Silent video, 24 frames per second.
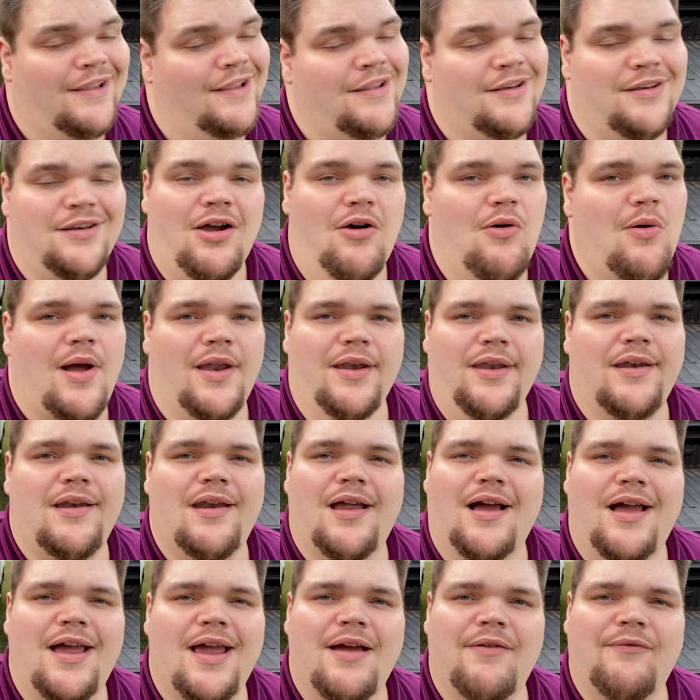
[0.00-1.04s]
No, I did
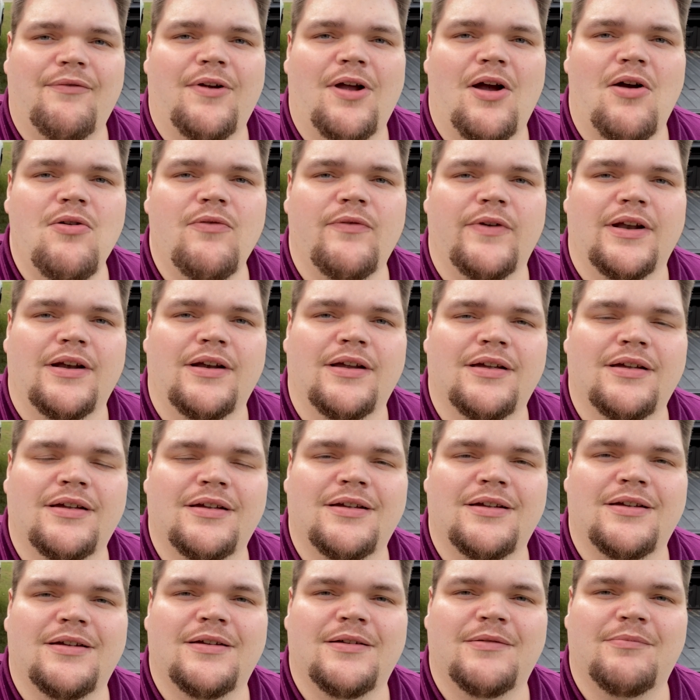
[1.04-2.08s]
not have COVID.
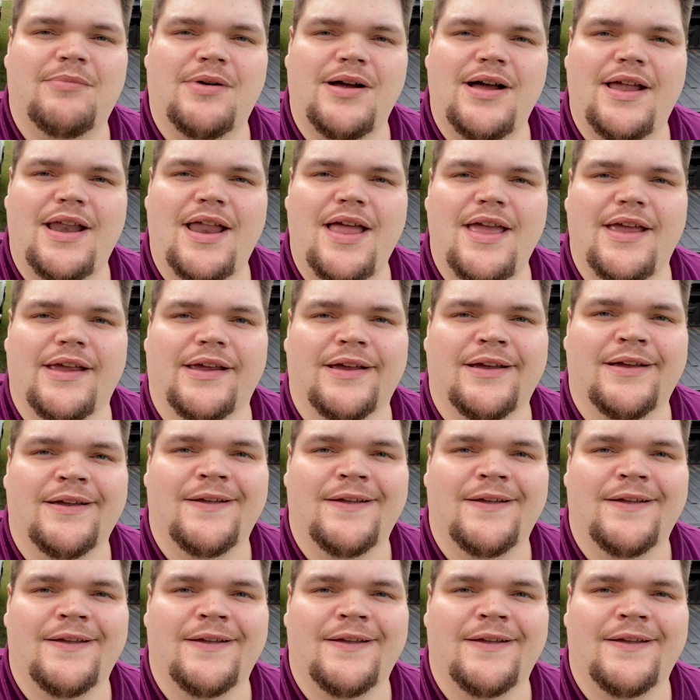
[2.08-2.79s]
But hey,